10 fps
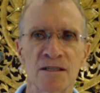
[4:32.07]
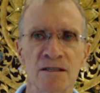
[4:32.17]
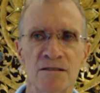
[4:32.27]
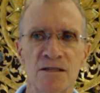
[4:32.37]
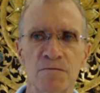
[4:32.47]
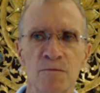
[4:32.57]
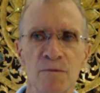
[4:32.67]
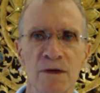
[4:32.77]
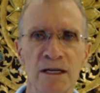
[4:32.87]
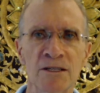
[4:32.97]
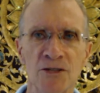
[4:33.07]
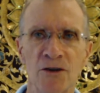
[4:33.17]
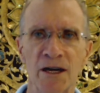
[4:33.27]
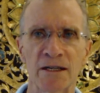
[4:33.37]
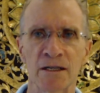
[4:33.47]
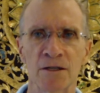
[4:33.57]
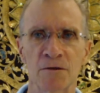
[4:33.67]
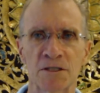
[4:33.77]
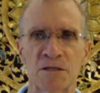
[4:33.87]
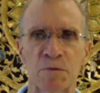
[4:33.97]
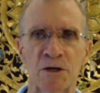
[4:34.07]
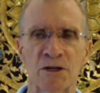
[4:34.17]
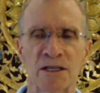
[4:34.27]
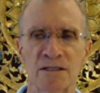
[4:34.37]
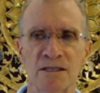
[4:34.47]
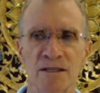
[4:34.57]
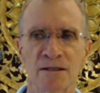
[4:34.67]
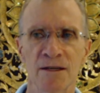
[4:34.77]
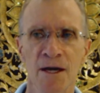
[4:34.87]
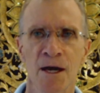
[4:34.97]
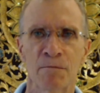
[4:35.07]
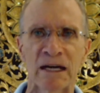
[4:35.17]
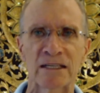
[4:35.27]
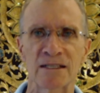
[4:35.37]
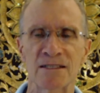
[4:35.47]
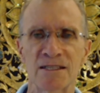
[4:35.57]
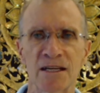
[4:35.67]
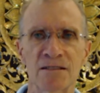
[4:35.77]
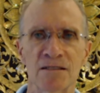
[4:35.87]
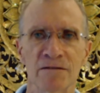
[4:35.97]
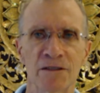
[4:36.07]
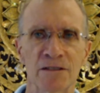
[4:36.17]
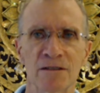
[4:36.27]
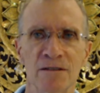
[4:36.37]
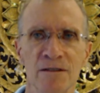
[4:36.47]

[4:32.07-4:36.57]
and it's integrating your experience and making sense of it.